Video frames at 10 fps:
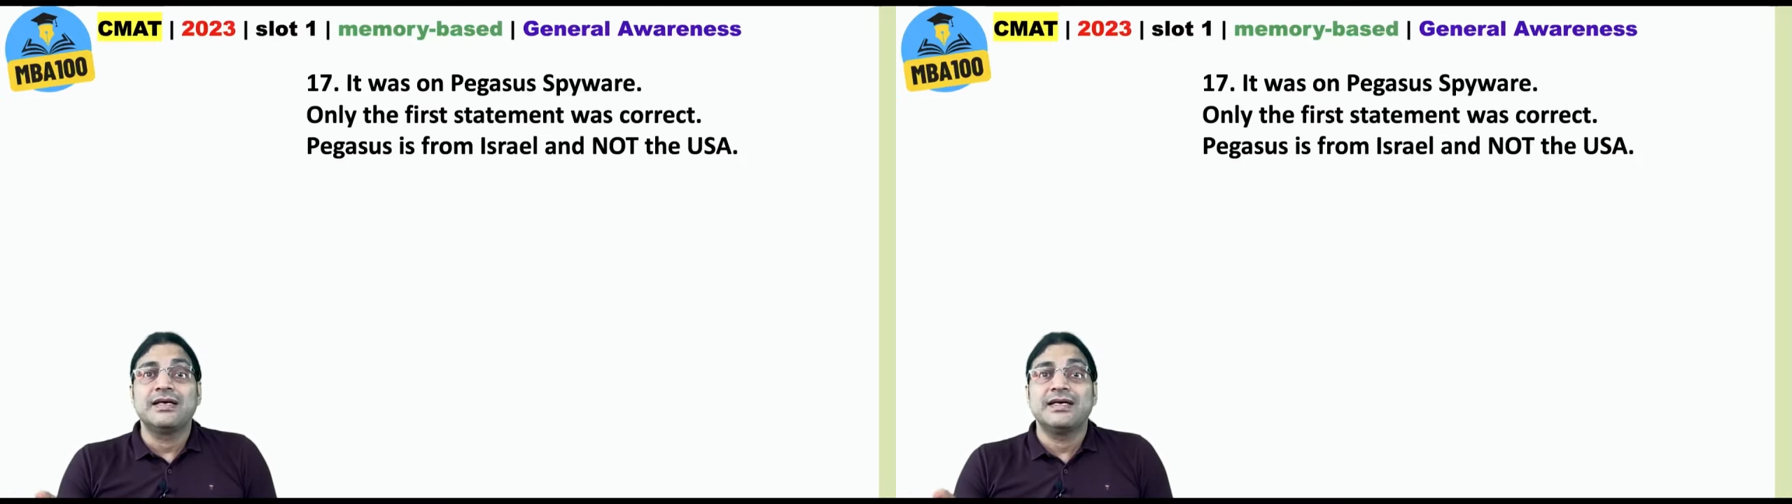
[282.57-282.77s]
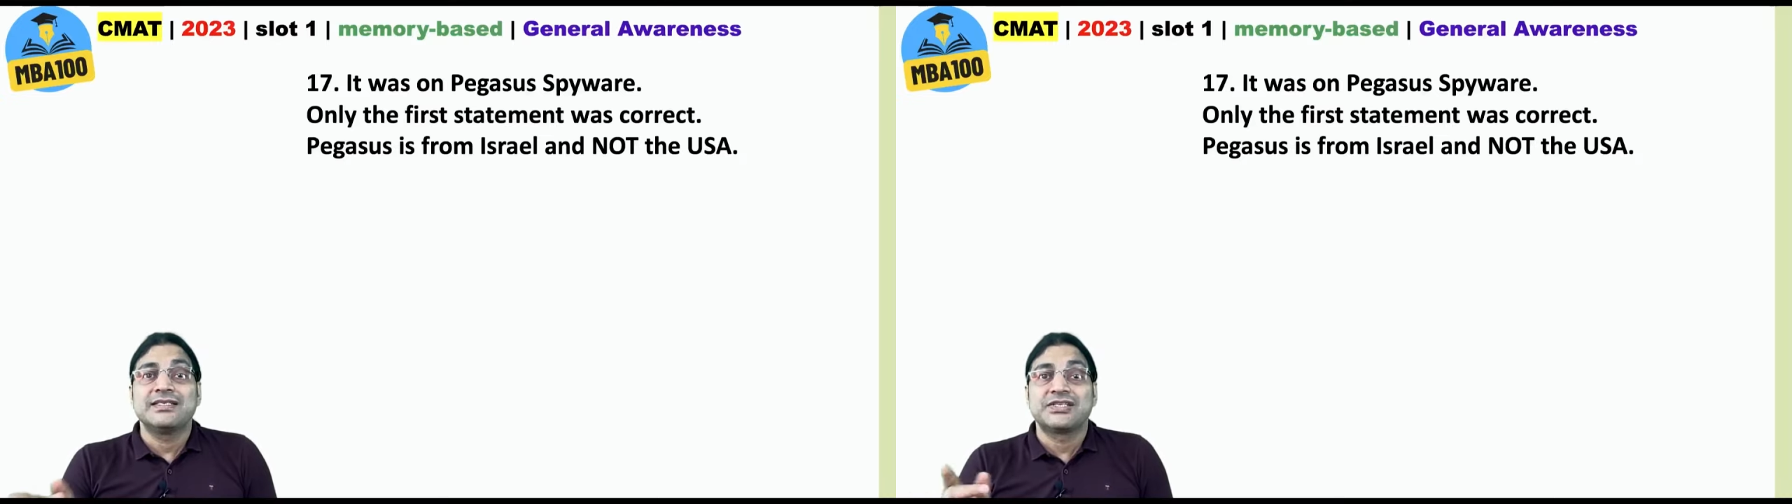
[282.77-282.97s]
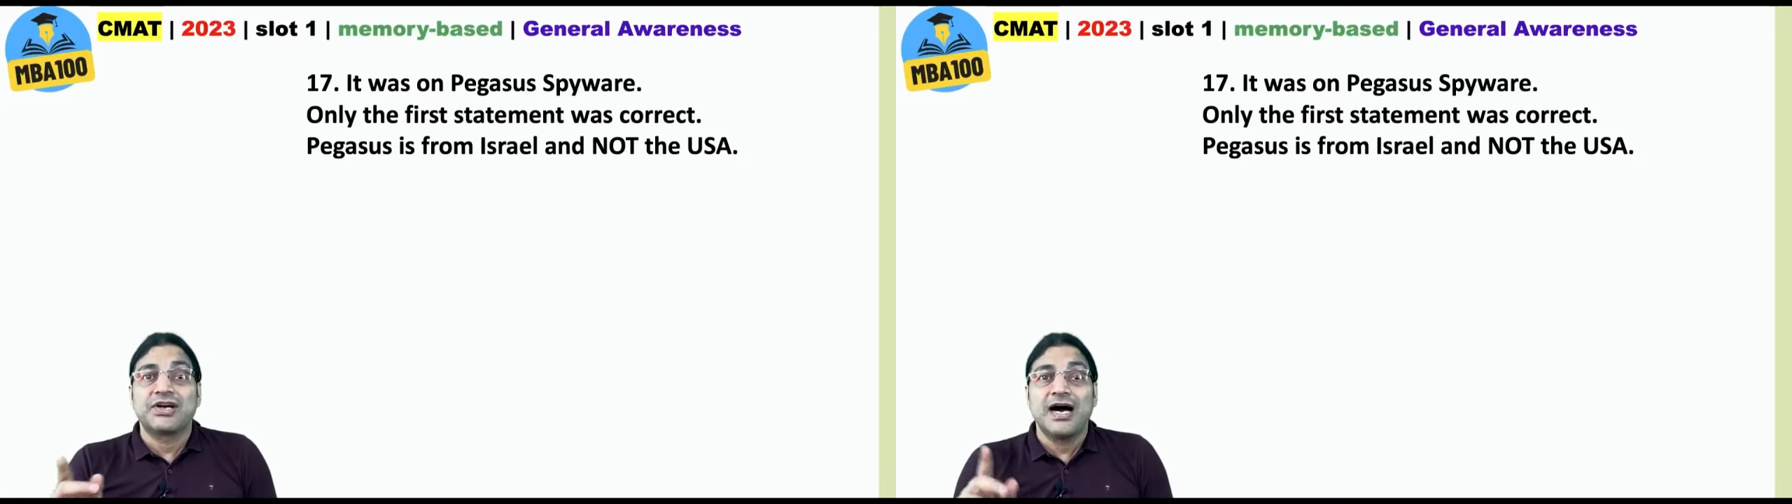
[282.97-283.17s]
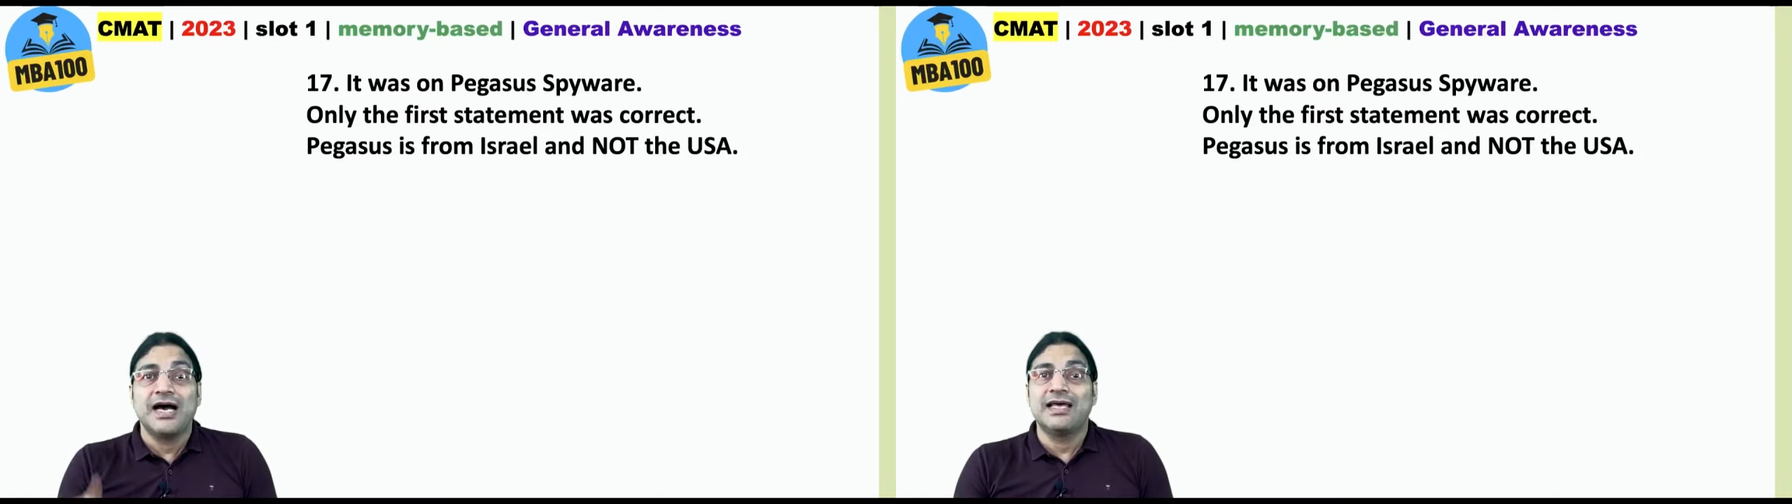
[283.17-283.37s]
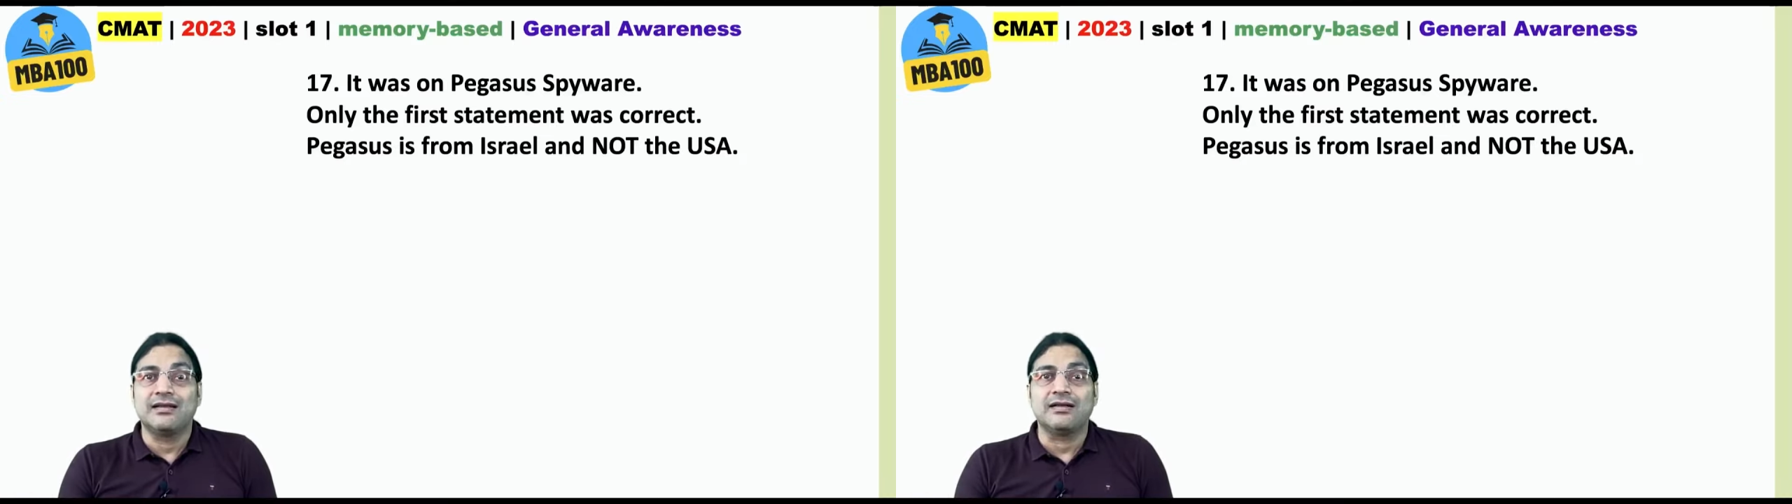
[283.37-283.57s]

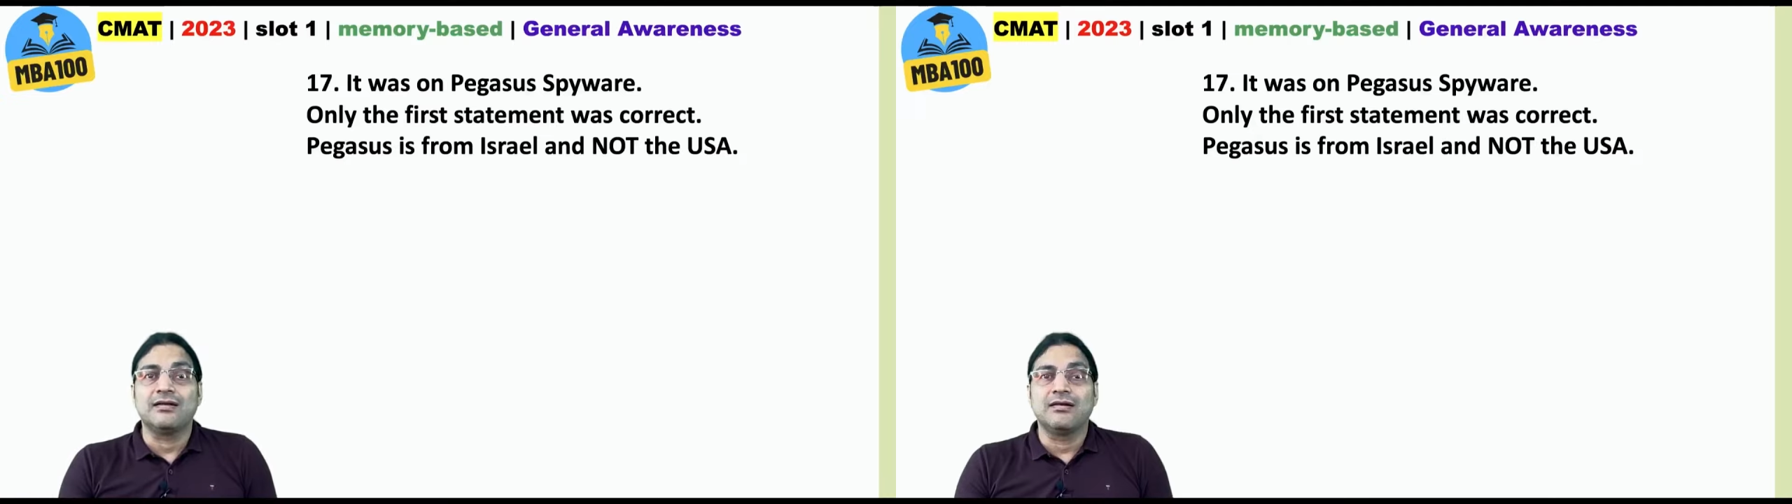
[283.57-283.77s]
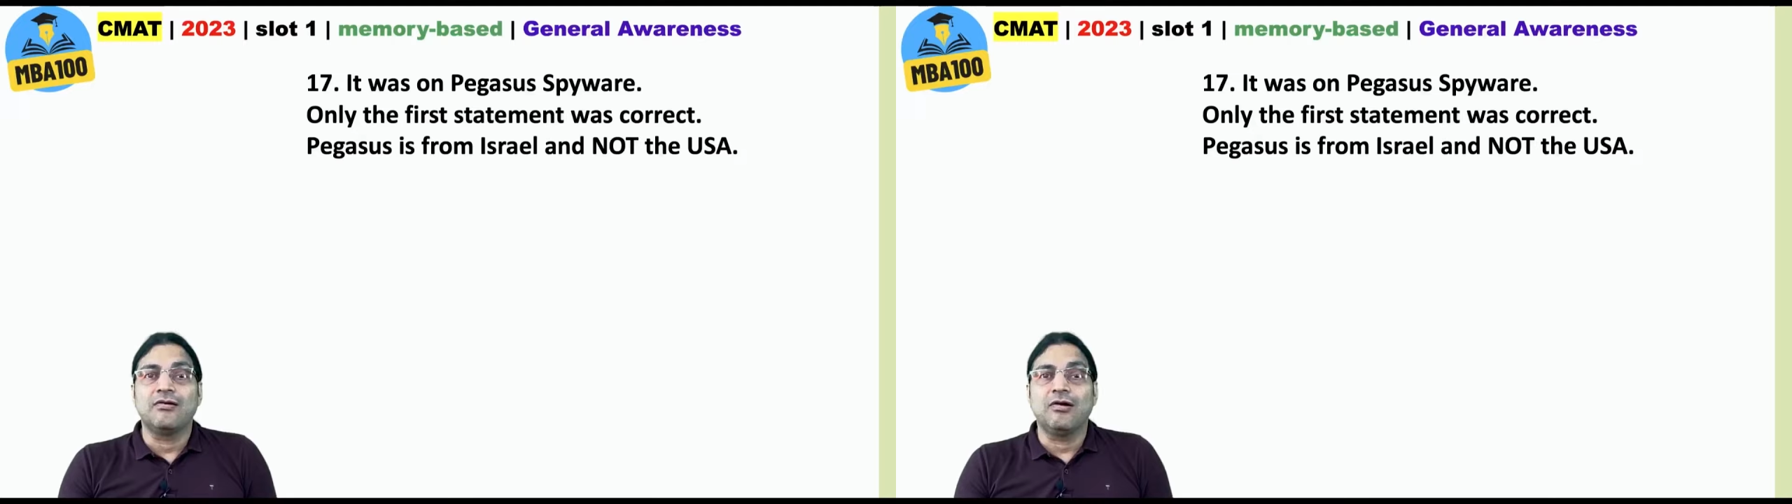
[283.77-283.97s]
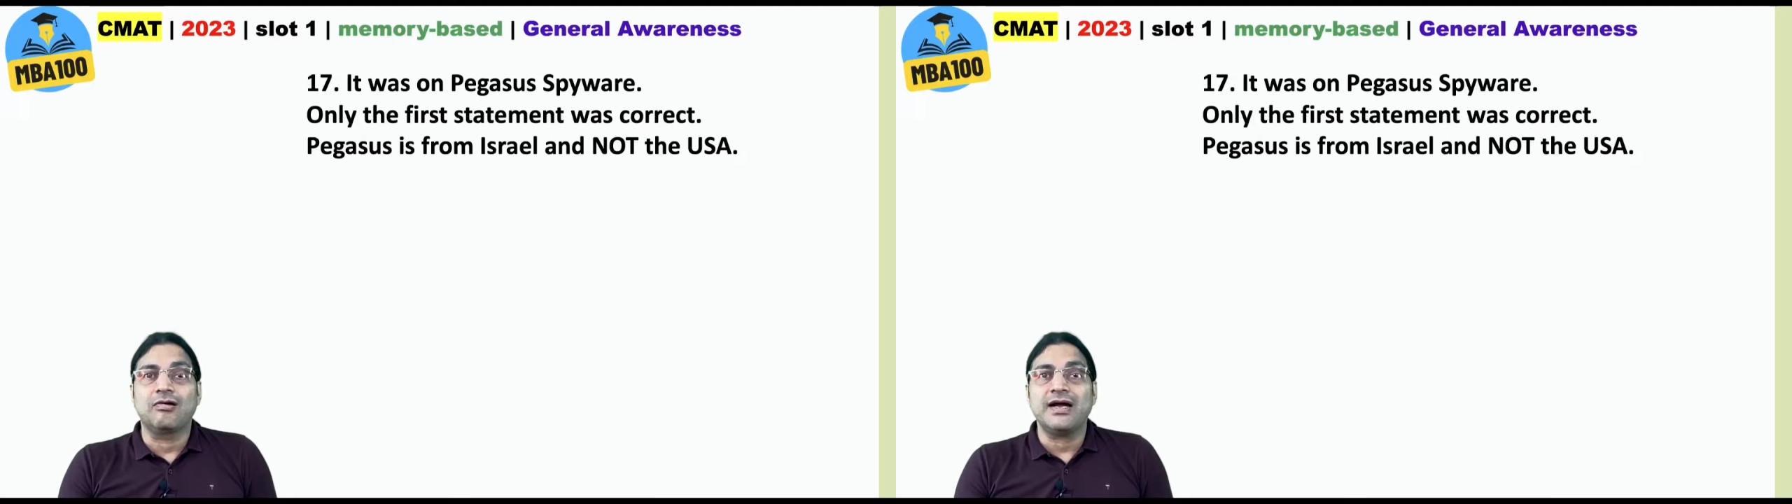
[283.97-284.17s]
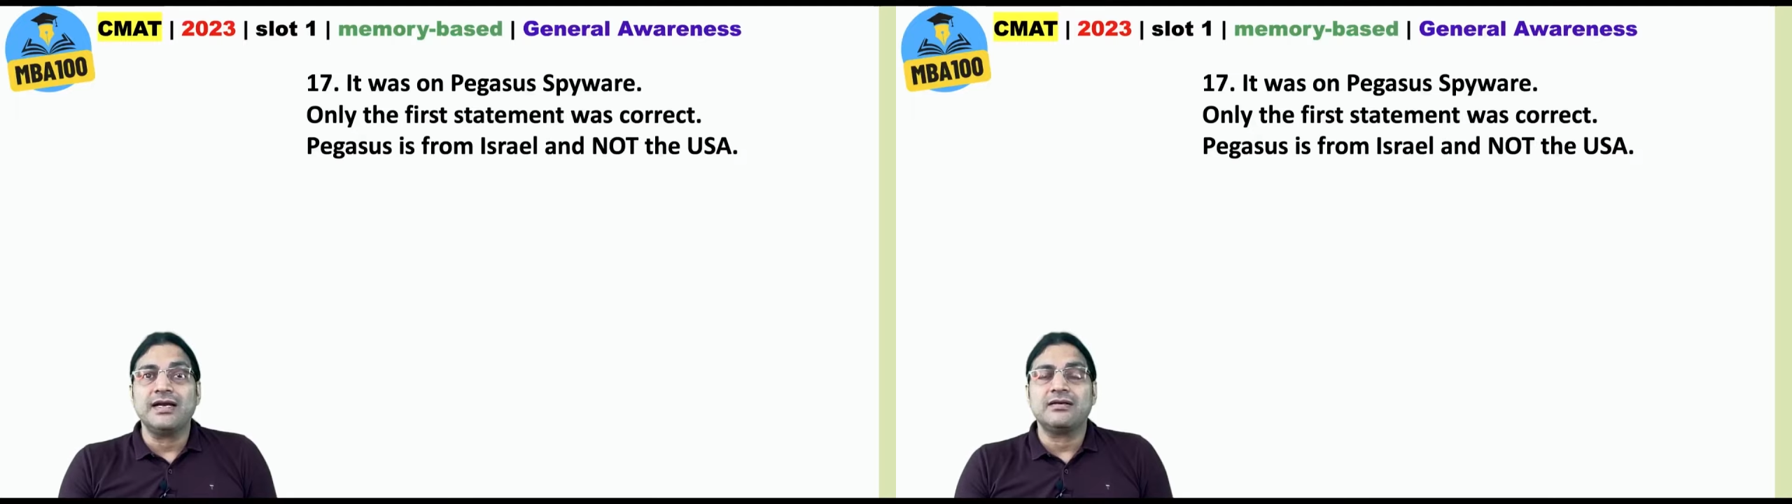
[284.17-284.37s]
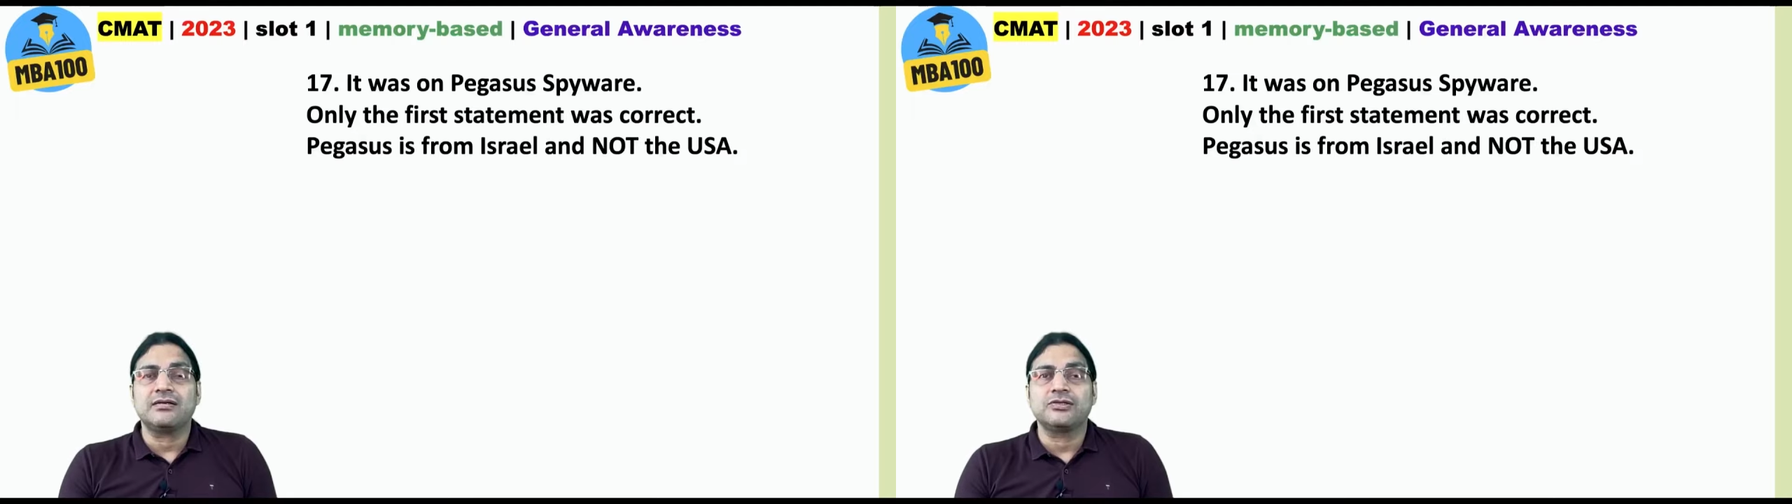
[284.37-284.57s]
Israel, alright?